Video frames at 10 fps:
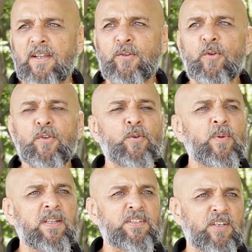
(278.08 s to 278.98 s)
I don't know
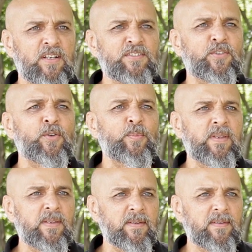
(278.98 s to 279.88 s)
where that child is going to
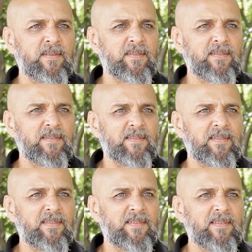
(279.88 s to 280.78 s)
be.
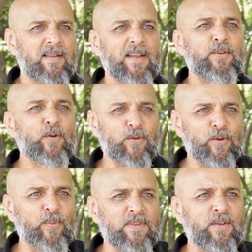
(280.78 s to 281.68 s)
I don't
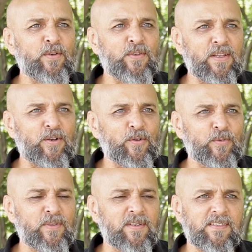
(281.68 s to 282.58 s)
know when they're going to take
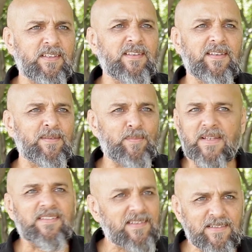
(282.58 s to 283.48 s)
off on that journey and
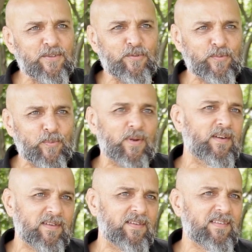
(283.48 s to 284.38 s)
make sense of the
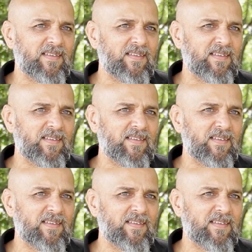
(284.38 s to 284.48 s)
world.